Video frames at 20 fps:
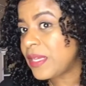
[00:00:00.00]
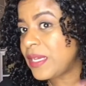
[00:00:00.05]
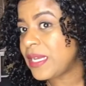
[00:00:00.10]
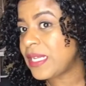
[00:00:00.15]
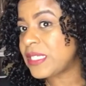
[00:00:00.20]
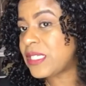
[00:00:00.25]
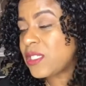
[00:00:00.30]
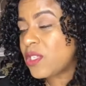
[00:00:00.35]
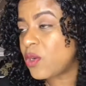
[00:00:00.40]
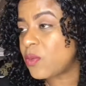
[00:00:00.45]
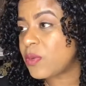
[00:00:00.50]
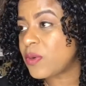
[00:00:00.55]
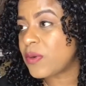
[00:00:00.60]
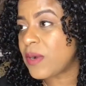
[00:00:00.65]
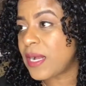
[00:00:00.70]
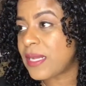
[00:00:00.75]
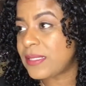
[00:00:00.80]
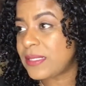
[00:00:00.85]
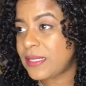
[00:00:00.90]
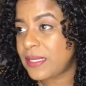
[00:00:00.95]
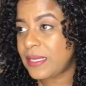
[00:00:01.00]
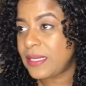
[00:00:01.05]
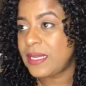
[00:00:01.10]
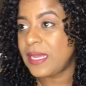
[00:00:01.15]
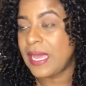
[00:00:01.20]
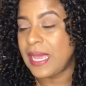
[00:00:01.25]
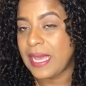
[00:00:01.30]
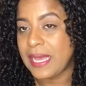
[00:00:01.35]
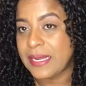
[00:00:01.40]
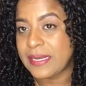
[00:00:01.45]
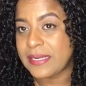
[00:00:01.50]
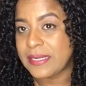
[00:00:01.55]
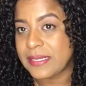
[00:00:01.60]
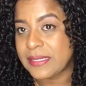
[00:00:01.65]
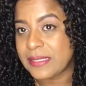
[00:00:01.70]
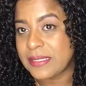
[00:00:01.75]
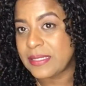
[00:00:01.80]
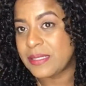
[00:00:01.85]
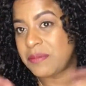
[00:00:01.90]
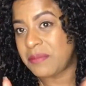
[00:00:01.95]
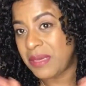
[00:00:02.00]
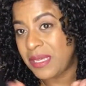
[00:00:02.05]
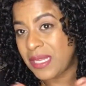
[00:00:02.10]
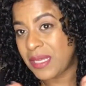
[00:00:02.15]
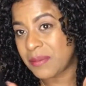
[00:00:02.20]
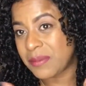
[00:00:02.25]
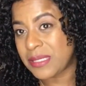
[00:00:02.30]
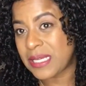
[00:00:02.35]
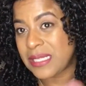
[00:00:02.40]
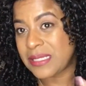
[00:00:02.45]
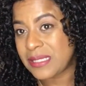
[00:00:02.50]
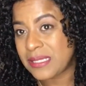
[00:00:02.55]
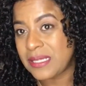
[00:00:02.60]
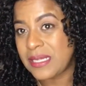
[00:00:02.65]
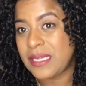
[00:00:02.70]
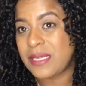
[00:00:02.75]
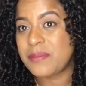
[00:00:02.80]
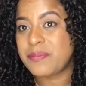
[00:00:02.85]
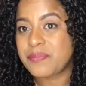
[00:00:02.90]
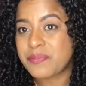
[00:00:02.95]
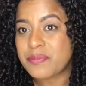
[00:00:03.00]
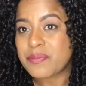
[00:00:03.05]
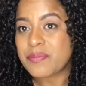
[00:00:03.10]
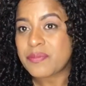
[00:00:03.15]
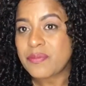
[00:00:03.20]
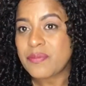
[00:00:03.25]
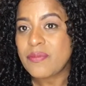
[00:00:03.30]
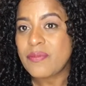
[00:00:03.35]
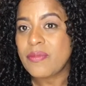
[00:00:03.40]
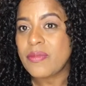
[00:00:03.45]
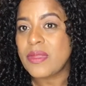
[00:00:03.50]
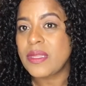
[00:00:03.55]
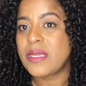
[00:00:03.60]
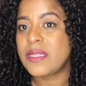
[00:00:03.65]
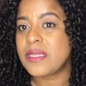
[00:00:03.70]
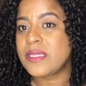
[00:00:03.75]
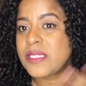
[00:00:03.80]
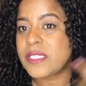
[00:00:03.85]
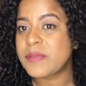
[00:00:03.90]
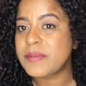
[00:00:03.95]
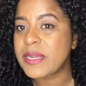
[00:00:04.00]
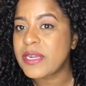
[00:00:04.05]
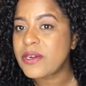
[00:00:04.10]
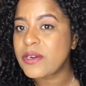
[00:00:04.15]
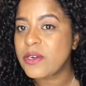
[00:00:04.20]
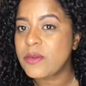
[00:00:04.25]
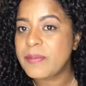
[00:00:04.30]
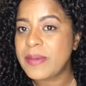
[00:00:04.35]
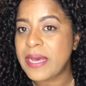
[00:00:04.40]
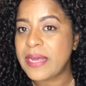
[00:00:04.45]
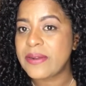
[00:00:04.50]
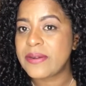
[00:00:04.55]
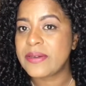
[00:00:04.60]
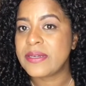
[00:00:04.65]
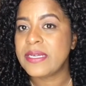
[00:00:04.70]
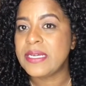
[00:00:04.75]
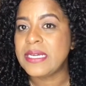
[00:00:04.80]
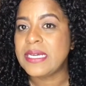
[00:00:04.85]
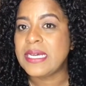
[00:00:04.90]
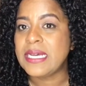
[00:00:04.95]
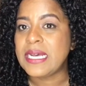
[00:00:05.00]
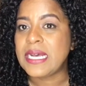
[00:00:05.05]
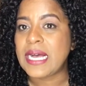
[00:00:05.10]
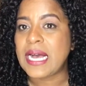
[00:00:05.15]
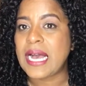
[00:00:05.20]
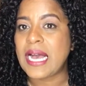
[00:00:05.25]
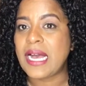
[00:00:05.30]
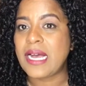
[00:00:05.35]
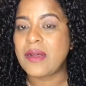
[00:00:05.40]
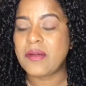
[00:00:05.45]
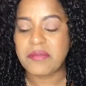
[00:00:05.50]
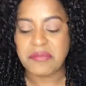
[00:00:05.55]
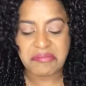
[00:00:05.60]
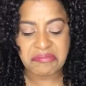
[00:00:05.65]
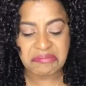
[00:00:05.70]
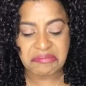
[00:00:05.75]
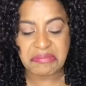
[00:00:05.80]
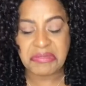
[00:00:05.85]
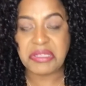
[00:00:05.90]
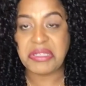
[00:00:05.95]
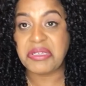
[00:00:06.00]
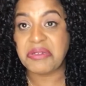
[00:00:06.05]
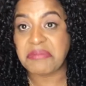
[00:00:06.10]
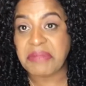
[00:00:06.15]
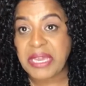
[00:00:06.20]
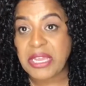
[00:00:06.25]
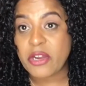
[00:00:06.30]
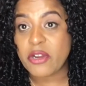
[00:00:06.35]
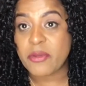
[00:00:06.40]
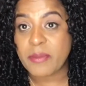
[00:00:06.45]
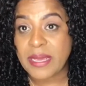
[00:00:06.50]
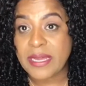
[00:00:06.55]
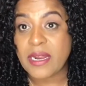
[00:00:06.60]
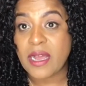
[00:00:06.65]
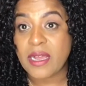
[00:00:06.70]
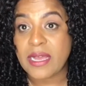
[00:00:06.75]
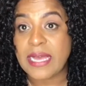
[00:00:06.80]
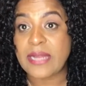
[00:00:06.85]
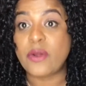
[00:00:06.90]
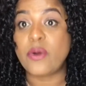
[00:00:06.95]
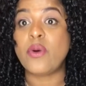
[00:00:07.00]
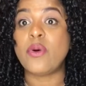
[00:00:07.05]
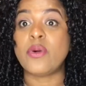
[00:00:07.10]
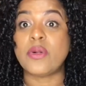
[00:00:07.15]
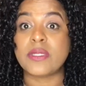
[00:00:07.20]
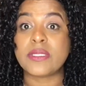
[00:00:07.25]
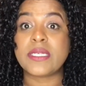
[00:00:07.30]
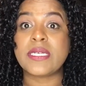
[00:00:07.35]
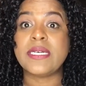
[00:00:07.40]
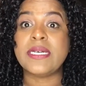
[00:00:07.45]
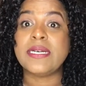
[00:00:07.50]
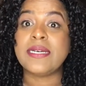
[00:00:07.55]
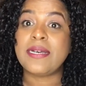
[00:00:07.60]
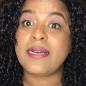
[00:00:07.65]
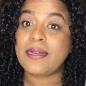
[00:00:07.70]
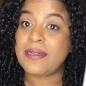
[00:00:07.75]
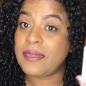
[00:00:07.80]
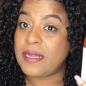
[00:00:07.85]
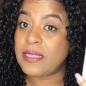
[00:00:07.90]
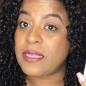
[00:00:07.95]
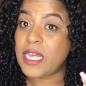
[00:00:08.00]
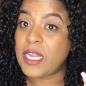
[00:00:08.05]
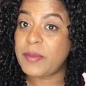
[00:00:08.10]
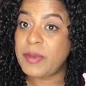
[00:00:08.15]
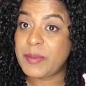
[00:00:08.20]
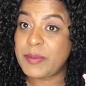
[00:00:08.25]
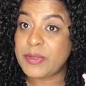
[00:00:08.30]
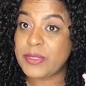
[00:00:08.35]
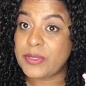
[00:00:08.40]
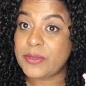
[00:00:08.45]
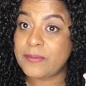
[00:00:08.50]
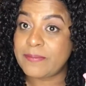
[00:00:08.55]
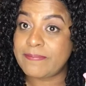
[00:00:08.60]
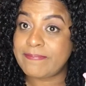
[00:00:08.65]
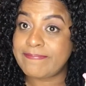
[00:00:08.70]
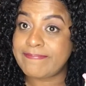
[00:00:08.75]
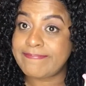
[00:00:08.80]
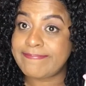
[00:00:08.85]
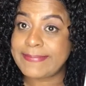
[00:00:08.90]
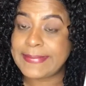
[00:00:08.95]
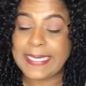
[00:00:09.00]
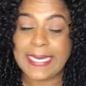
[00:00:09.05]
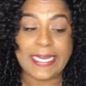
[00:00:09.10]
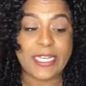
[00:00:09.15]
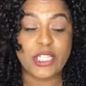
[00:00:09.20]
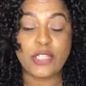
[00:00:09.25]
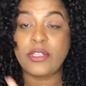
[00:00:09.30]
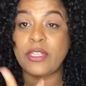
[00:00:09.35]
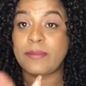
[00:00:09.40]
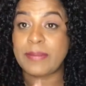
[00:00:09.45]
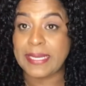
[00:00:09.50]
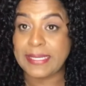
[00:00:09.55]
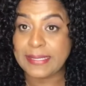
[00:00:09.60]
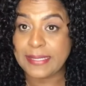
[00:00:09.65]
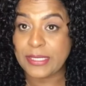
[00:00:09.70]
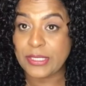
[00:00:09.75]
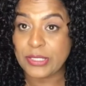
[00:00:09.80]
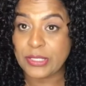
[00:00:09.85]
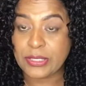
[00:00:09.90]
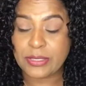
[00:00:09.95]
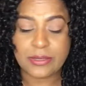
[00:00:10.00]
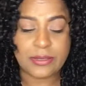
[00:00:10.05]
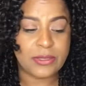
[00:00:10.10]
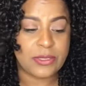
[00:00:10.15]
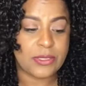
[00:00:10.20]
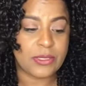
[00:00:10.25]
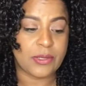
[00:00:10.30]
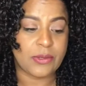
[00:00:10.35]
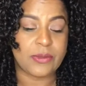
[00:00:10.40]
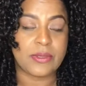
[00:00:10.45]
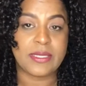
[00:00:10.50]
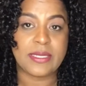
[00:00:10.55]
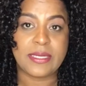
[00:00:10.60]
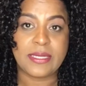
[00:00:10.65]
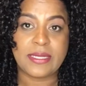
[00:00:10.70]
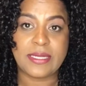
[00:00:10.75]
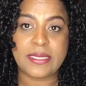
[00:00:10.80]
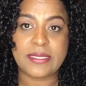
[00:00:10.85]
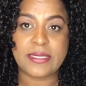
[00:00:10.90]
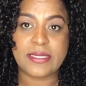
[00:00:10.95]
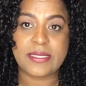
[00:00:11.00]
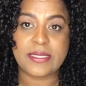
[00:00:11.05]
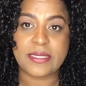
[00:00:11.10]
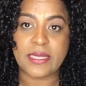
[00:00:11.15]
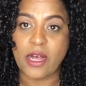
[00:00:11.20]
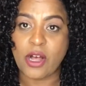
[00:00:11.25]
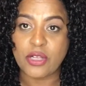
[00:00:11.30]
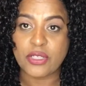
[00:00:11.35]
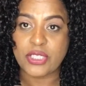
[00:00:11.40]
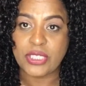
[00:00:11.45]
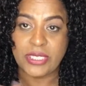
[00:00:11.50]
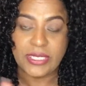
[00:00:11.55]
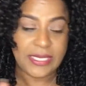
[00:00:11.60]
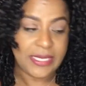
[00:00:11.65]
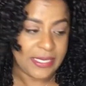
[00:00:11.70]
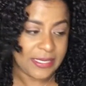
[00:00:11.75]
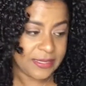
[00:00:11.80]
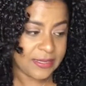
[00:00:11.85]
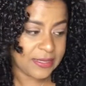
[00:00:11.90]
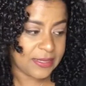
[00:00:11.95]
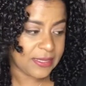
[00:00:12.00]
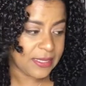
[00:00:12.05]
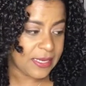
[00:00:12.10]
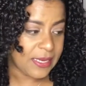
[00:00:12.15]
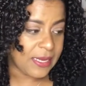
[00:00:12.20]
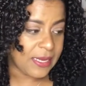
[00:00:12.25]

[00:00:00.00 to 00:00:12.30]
it's low porosity and it's medium density, this is my curl pattern, you may or may not get hold. A lot of people do, okay, including my sister. So this is all she needs.